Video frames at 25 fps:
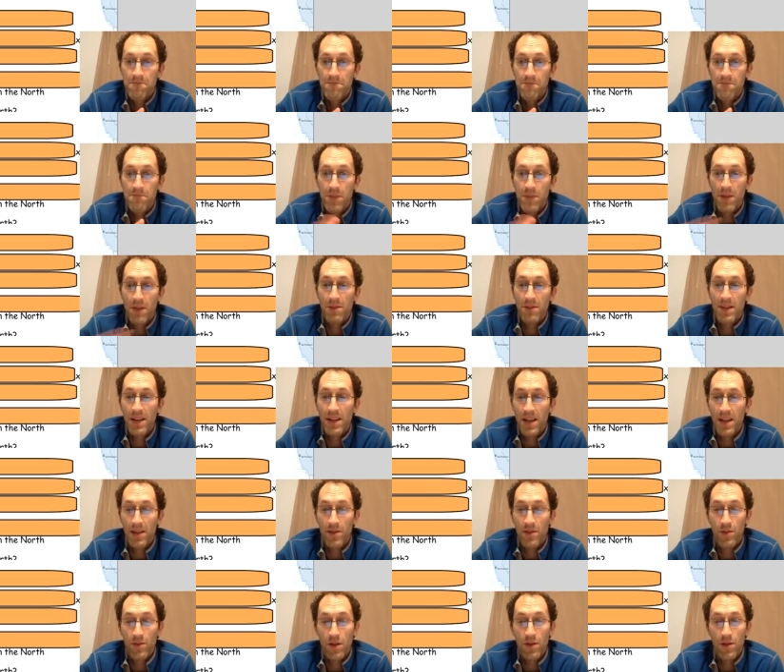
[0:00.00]
Maybe
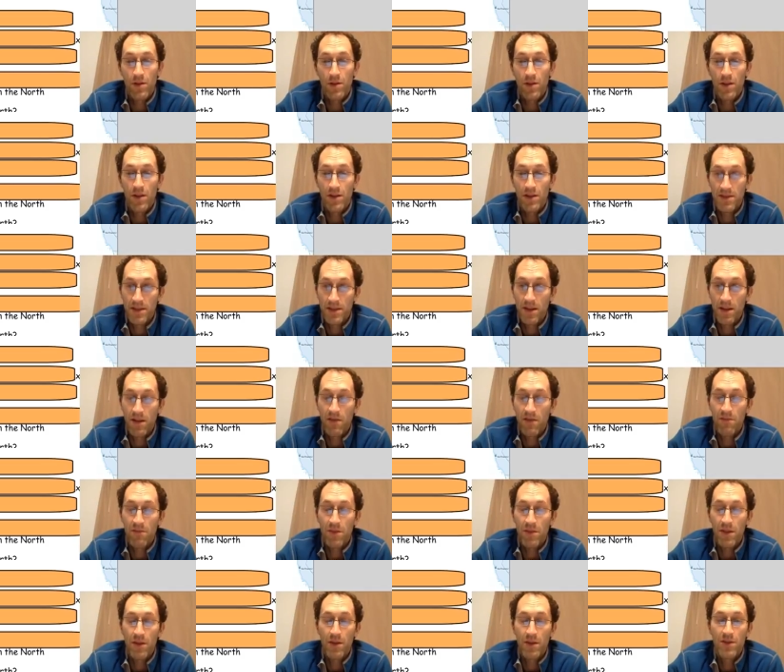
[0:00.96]
not the railroad itself,
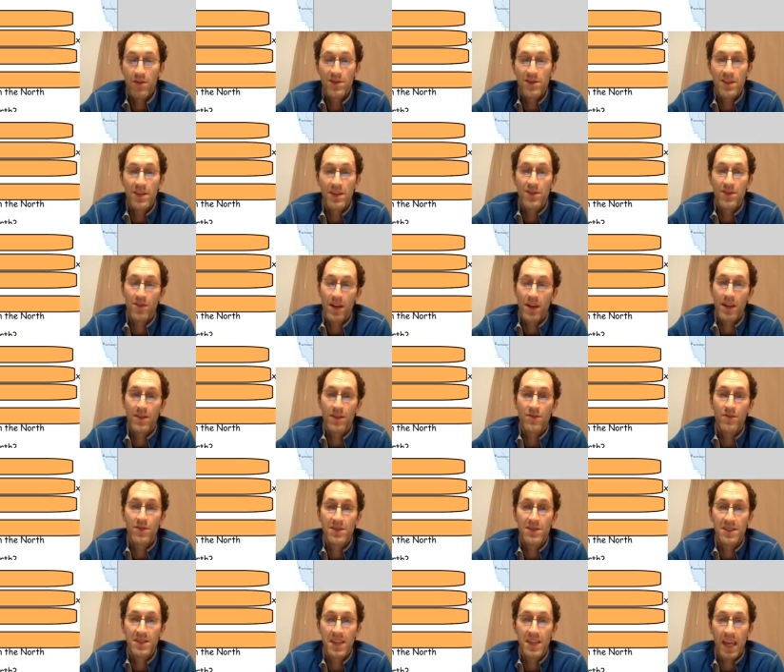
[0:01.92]
but those that tried to
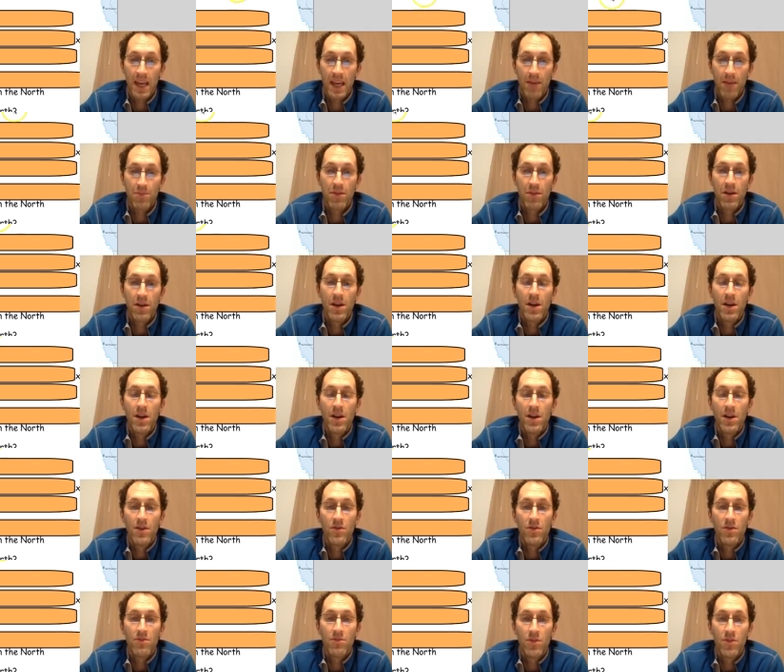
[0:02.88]
escape
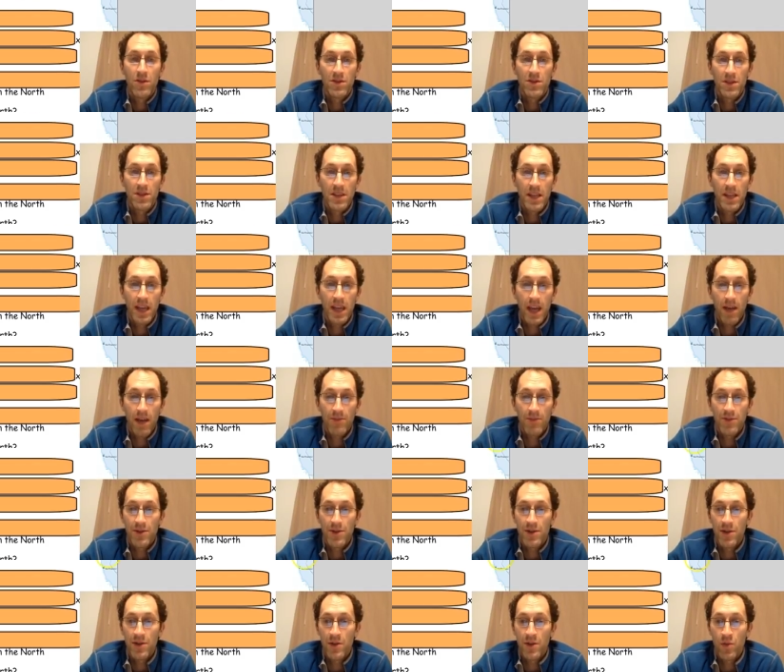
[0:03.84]
were mostly
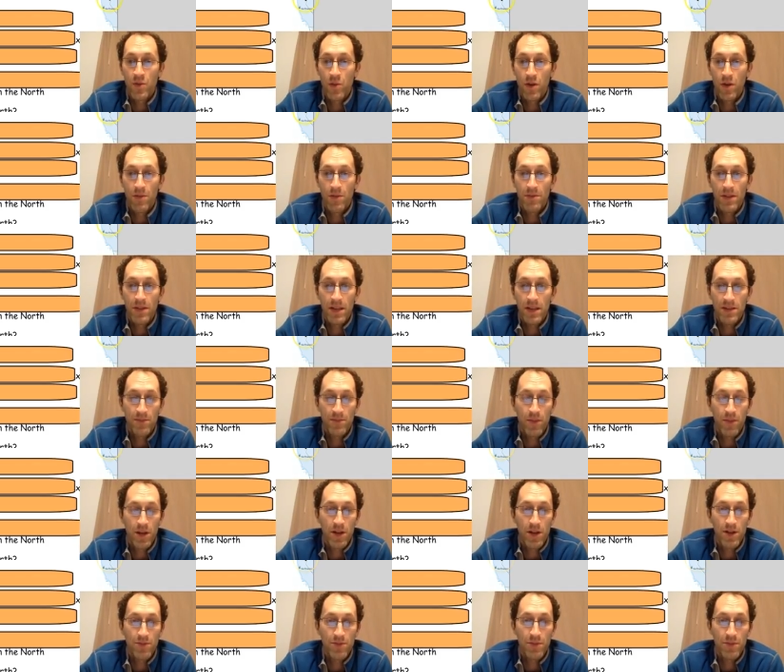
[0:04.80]
captured and whipped as
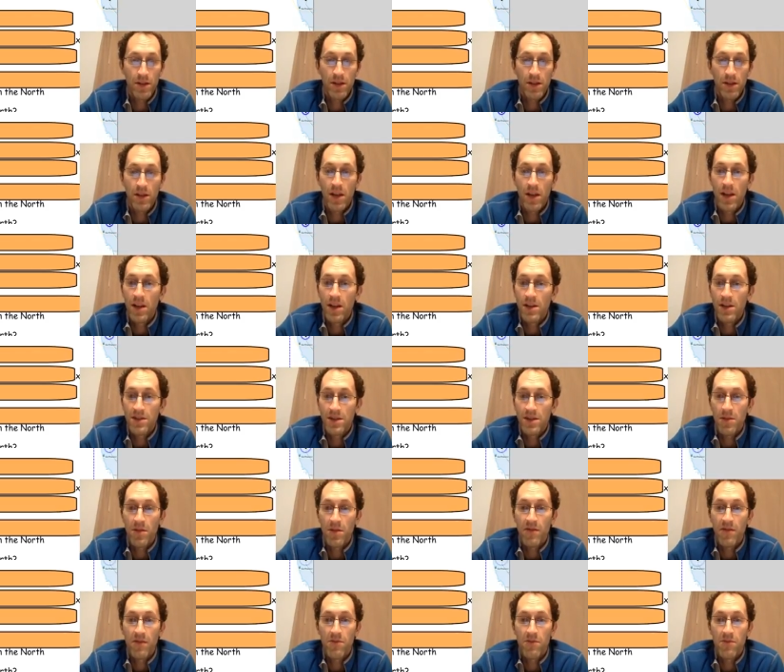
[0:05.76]
punishment.
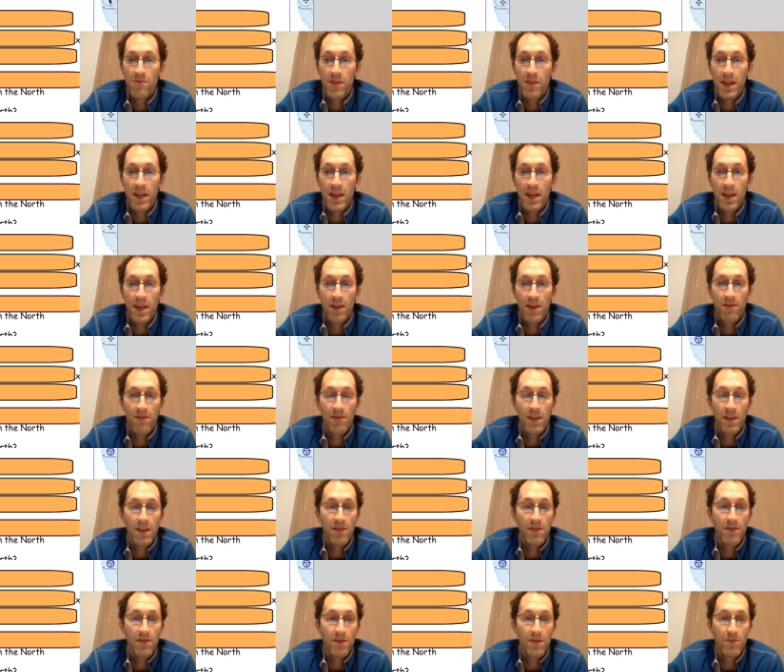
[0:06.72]
Some of them may have
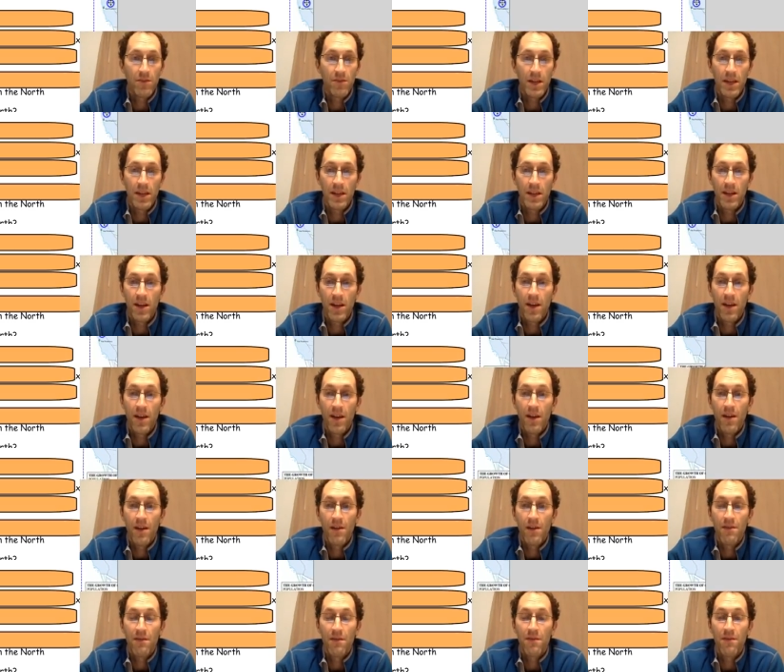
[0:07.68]
even been
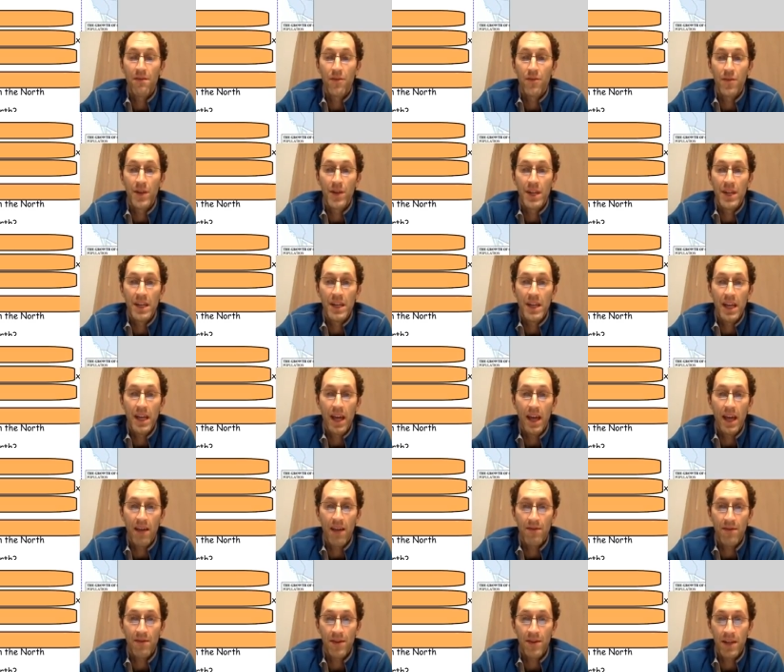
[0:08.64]
free
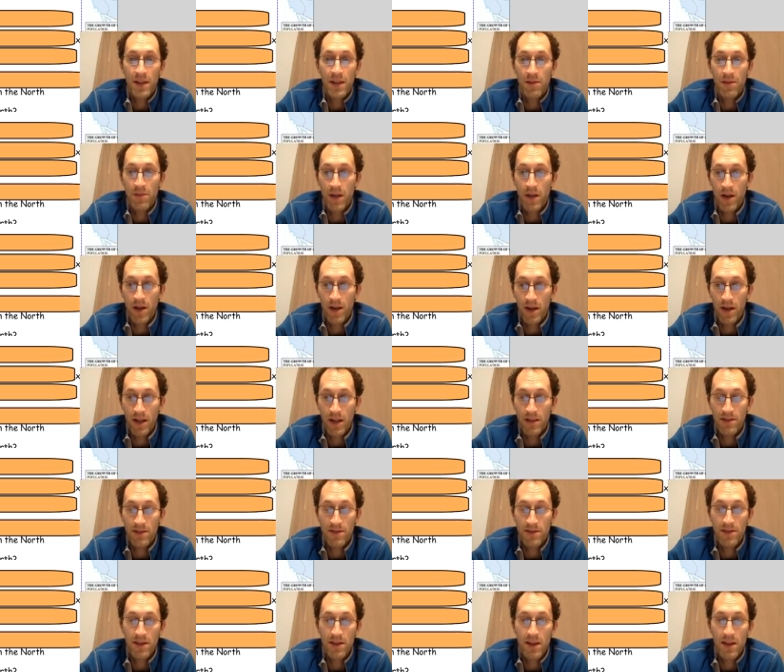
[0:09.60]
African
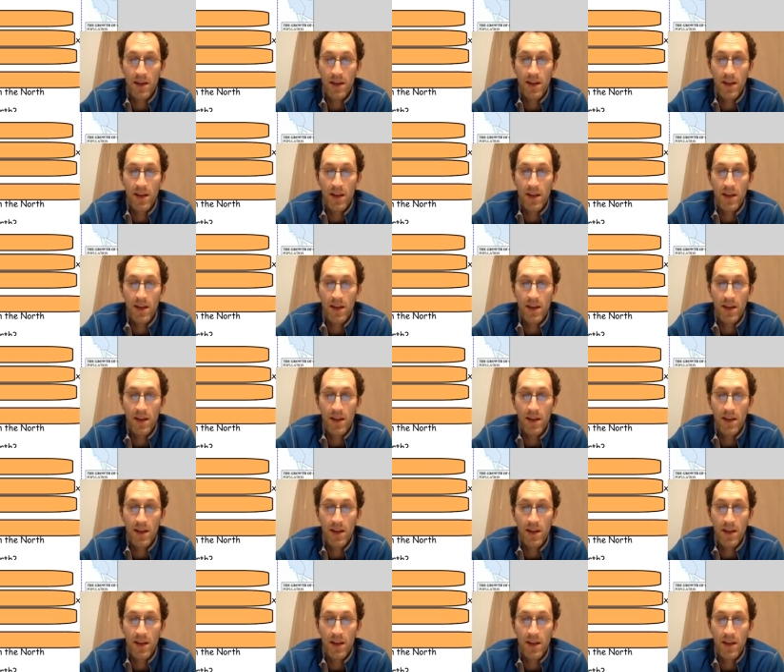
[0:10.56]
Americans.